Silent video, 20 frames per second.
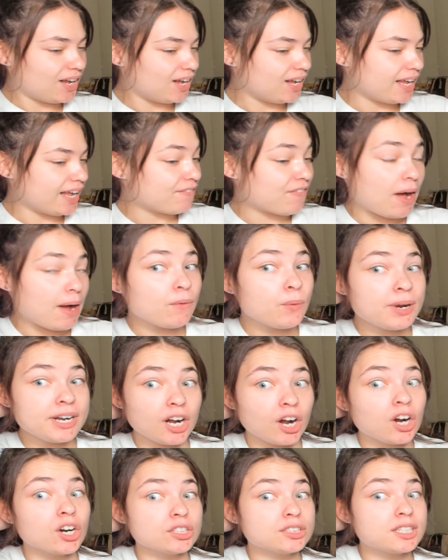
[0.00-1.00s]
if I wouldn't
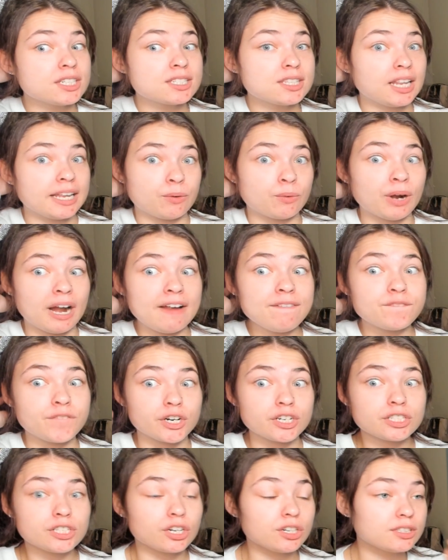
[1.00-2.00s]
have heard this, like when I
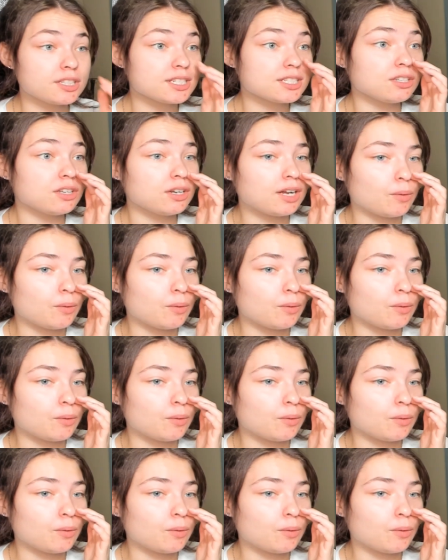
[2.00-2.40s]
first heard this song,